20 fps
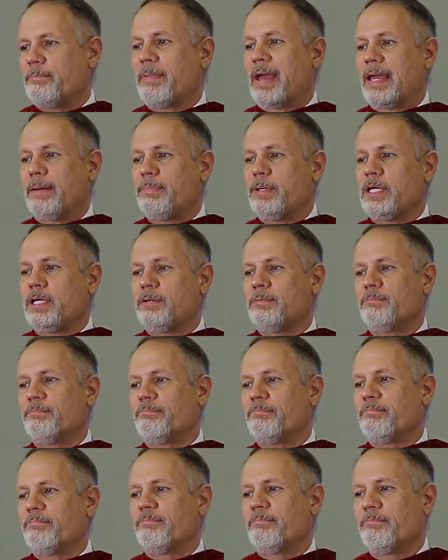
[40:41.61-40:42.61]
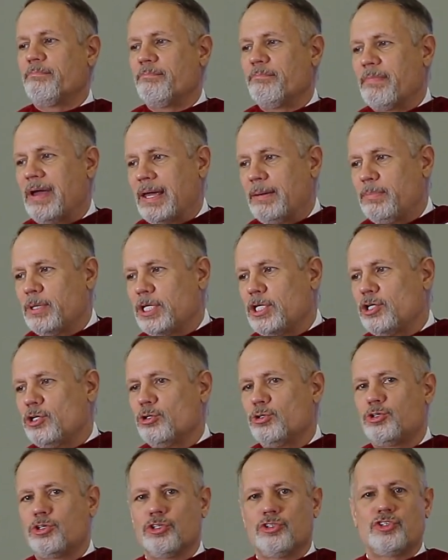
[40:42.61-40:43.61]
maybe
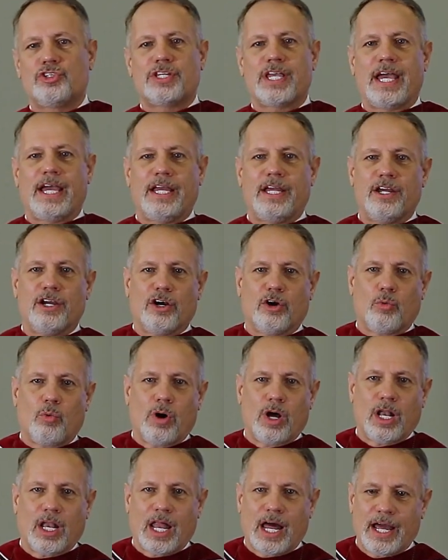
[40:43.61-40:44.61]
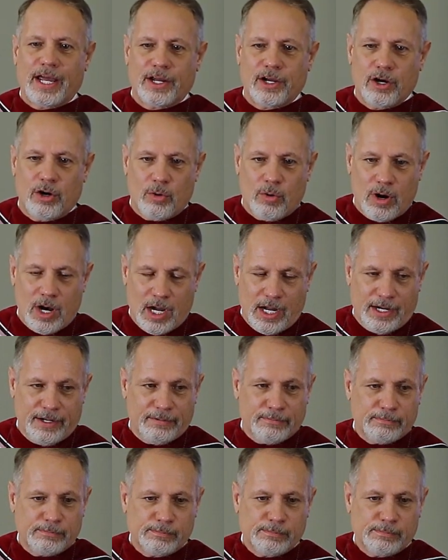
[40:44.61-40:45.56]
you should stay here while I go on.